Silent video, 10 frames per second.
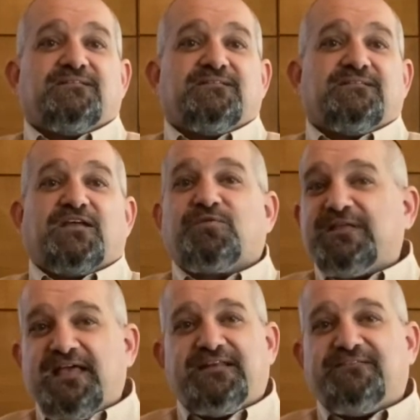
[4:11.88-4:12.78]
They
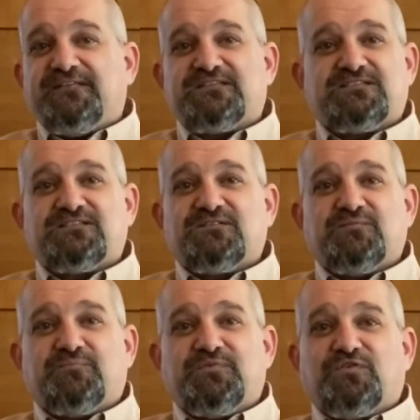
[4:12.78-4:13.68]
created this
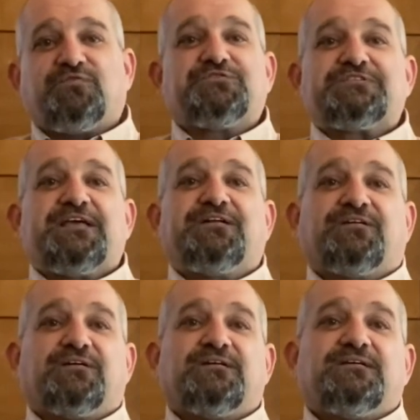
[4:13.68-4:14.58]
beautiful Seder